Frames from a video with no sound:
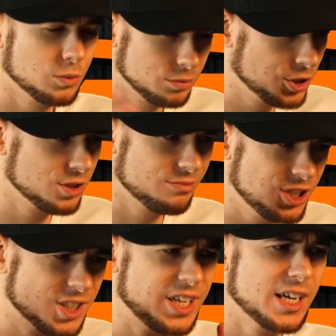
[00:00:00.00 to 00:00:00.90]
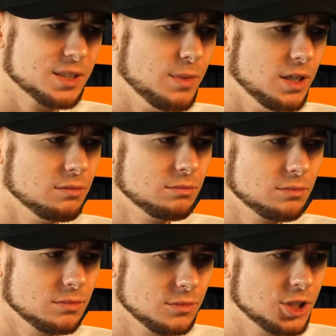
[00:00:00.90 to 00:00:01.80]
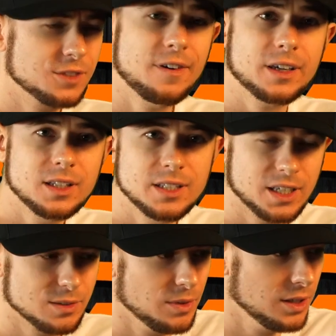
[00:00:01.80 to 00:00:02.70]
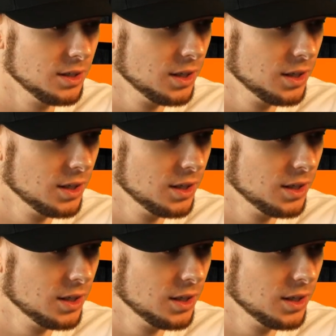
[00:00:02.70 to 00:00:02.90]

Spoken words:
just text me. Just fucking text me.